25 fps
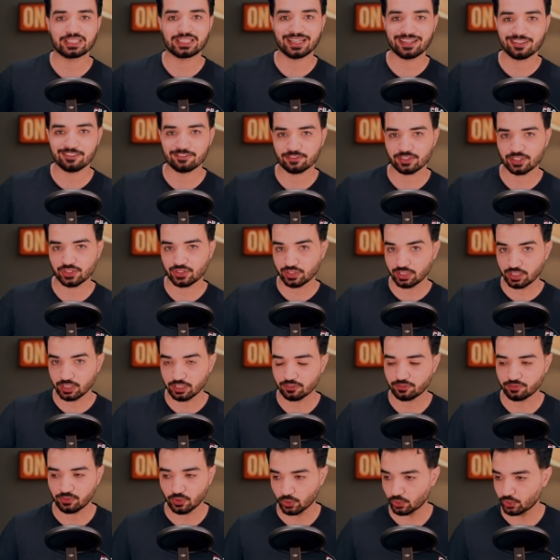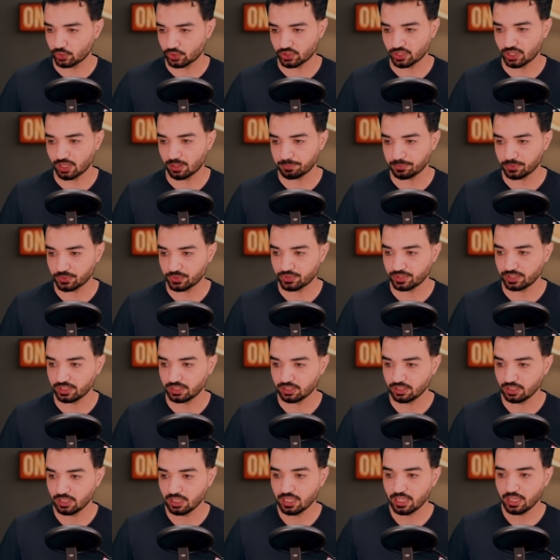canvas in Photoshop, you
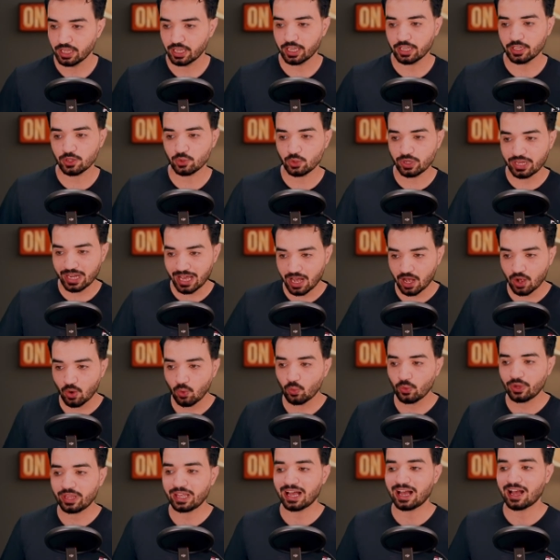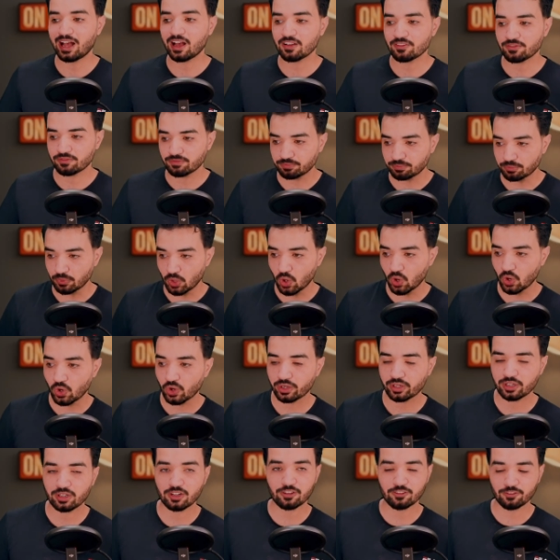see? And now we have
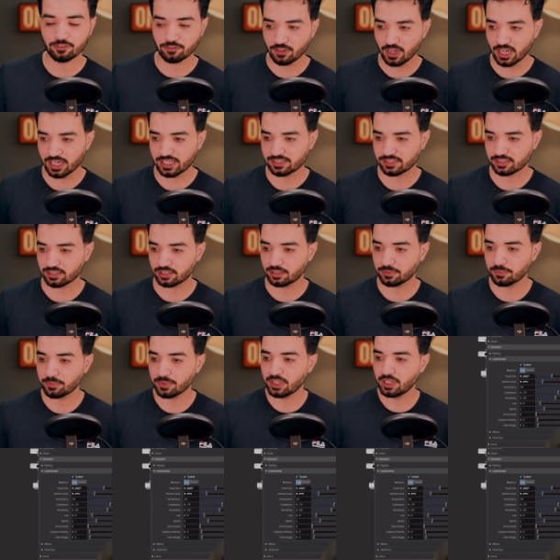more voxel.